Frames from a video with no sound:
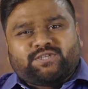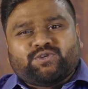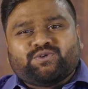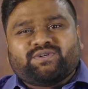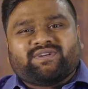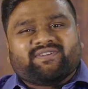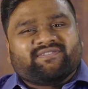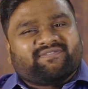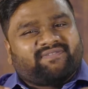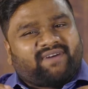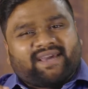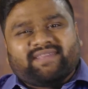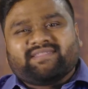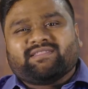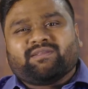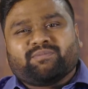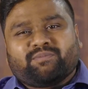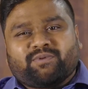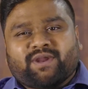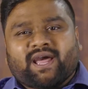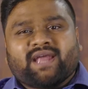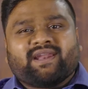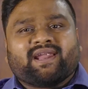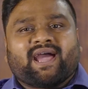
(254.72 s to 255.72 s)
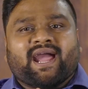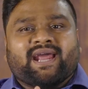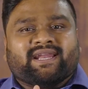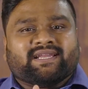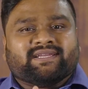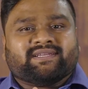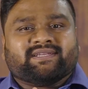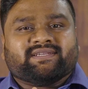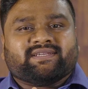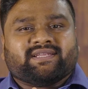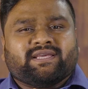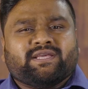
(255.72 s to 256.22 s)
you define the brand
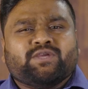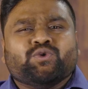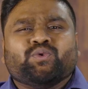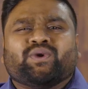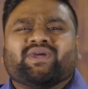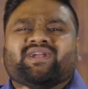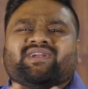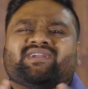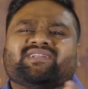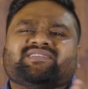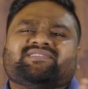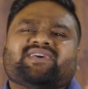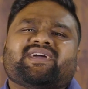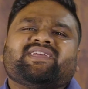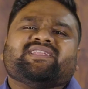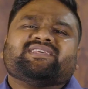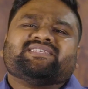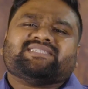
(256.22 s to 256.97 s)
identity, you can design